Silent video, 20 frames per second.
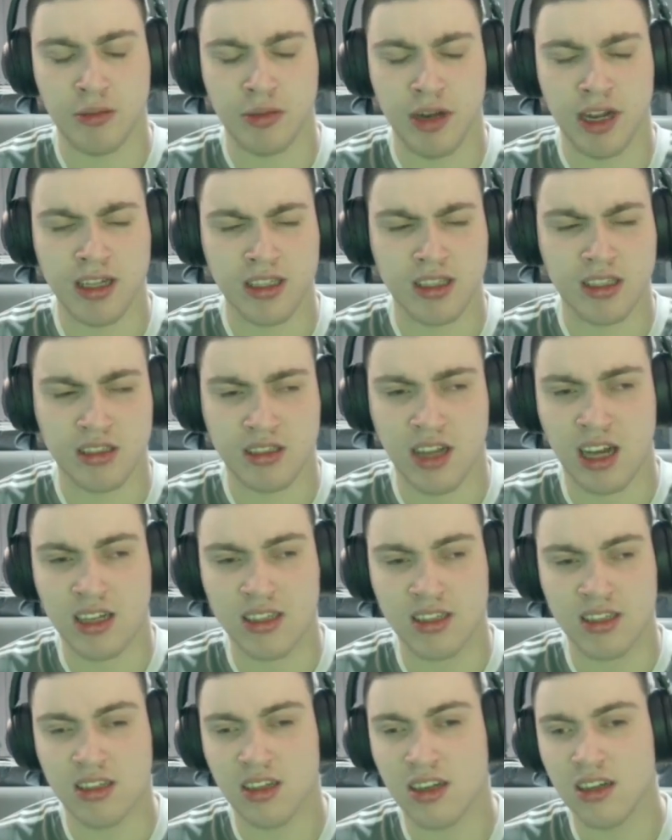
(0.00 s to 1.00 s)
but
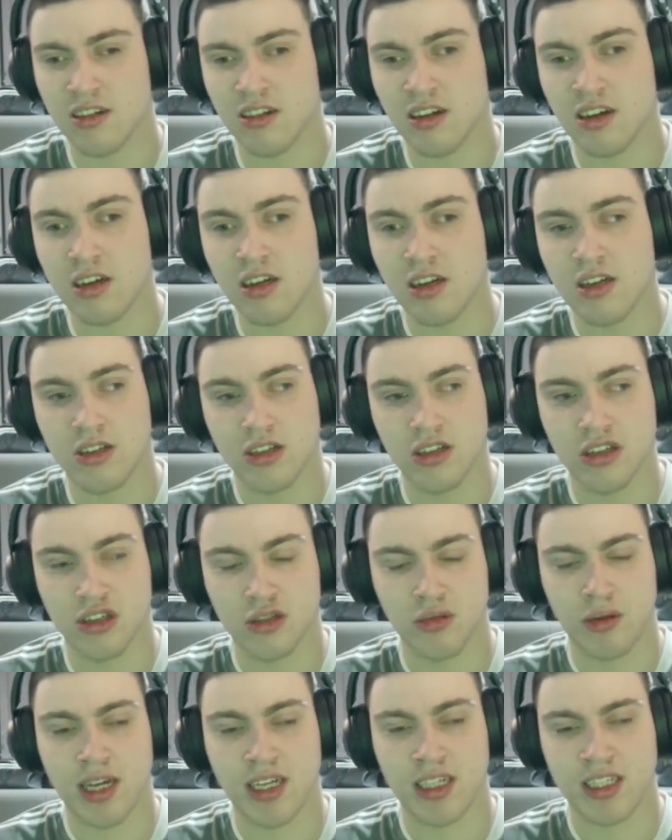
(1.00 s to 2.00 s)
that's since
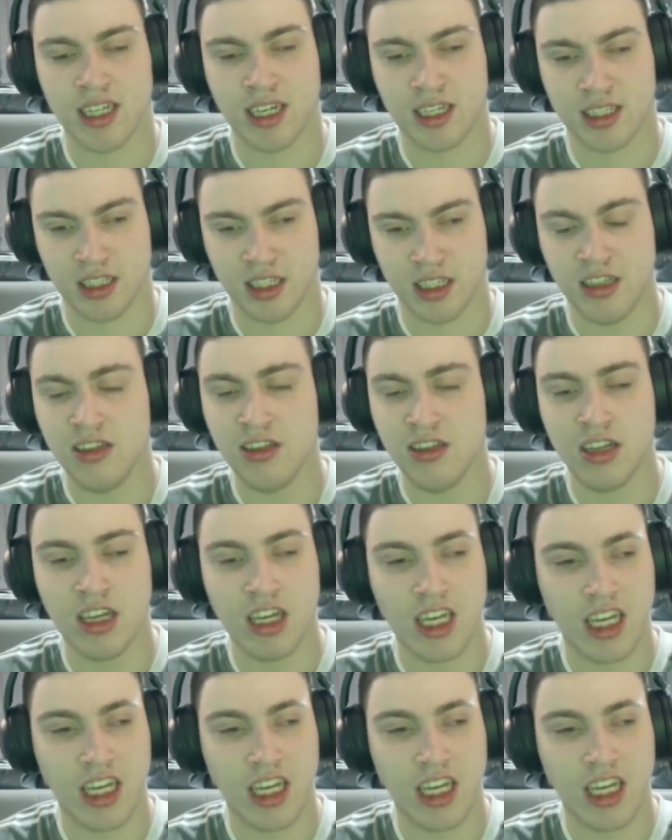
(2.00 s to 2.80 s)
2016.